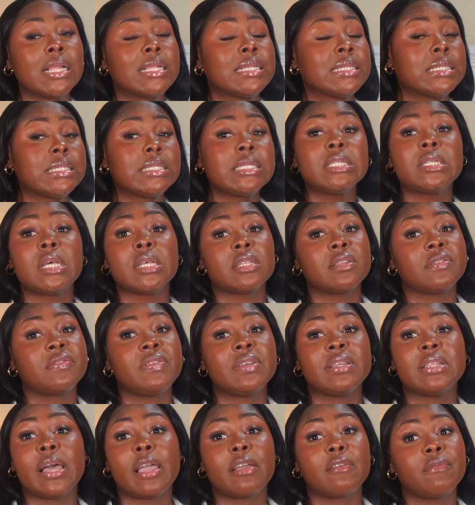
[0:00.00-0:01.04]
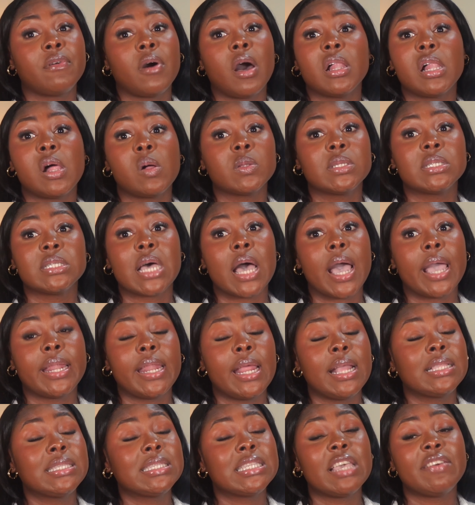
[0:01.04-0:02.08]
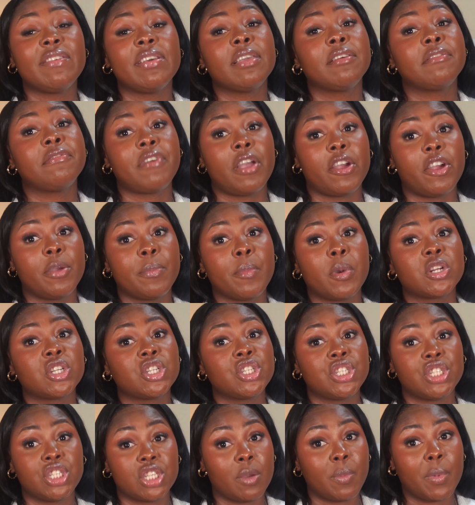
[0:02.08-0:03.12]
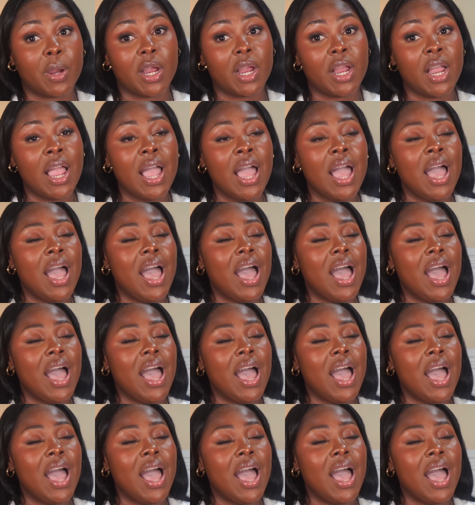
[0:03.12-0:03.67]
it still doesn't feel like fall outside. It's getting very much summer.